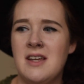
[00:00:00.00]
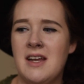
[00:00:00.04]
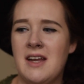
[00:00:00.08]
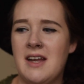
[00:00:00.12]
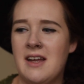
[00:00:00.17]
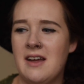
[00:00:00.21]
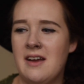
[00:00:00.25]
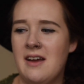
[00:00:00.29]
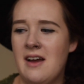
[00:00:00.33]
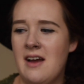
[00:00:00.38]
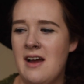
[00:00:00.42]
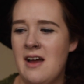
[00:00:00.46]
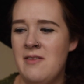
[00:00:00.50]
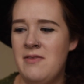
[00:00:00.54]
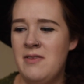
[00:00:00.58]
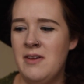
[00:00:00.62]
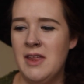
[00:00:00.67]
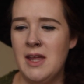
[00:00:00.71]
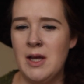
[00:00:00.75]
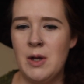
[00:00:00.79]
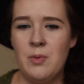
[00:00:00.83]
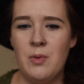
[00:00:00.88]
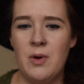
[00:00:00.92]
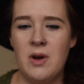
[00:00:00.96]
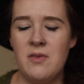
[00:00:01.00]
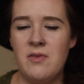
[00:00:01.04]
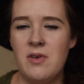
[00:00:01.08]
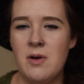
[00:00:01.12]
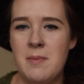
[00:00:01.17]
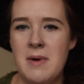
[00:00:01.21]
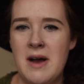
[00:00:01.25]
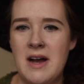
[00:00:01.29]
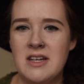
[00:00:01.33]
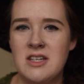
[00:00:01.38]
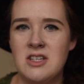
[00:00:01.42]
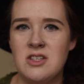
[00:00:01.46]
Like, I feel like one of
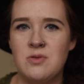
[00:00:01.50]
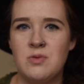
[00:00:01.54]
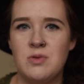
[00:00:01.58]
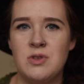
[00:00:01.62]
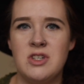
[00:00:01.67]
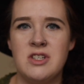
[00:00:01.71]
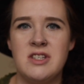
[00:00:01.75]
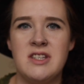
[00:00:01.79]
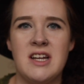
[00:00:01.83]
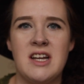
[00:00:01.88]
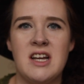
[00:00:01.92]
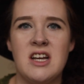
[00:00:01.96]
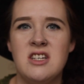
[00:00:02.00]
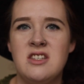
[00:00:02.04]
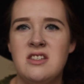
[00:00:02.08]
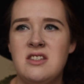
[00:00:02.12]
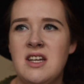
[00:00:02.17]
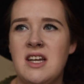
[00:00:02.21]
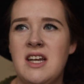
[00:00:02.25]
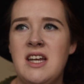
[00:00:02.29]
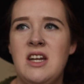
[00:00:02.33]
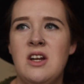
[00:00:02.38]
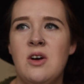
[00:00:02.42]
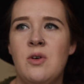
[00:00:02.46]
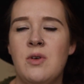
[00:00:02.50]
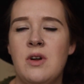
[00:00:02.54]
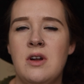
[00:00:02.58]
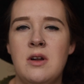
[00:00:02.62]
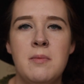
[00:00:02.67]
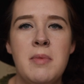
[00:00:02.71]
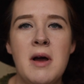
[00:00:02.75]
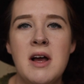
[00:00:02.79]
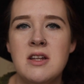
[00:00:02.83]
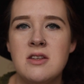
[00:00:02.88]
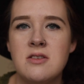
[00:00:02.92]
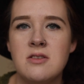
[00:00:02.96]
our boxes were just like a sticky note and
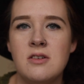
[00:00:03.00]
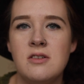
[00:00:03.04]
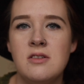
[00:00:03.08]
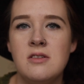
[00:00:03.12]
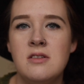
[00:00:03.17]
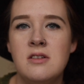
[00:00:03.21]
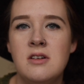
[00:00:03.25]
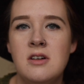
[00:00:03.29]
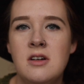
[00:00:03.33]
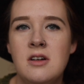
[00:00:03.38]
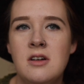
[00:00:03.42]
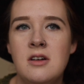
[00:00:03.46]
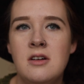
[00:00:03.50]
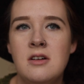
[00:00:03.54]
a pencil.